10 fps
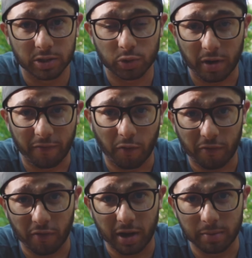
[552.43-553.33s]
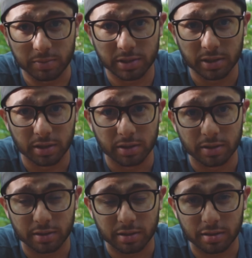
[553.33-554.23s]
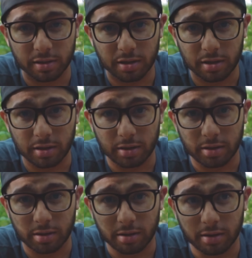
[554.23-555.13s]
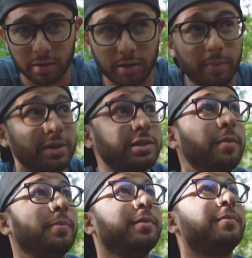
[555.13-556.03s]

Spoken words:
24 frames. I messed up.